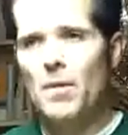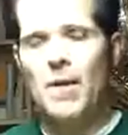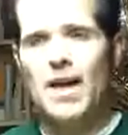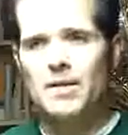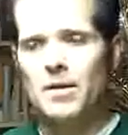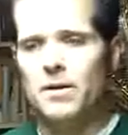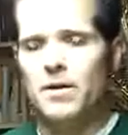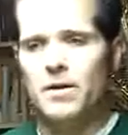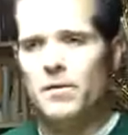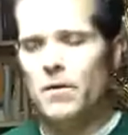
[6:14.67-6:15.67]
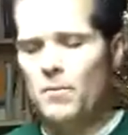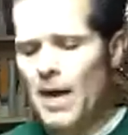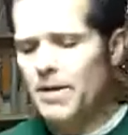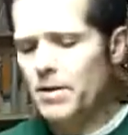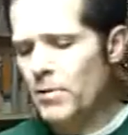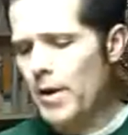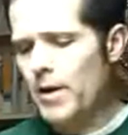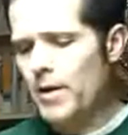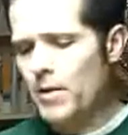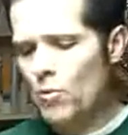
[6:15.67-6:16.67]
A masked
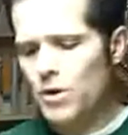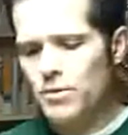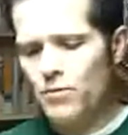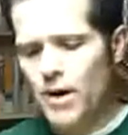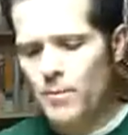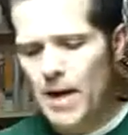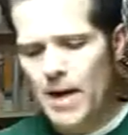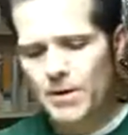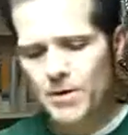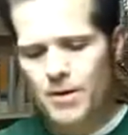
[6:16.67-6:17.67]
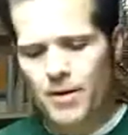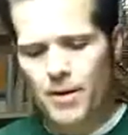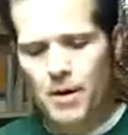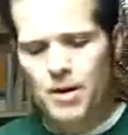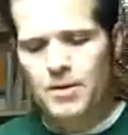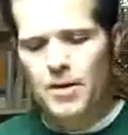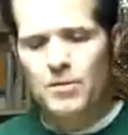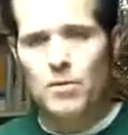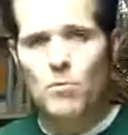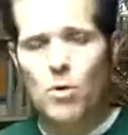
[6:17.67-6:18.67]
man. He wears a red mask. His name
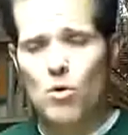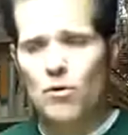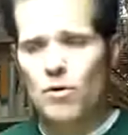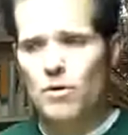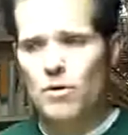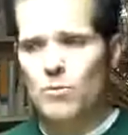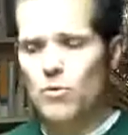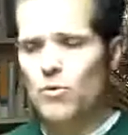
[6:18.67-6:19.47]
is Noburo,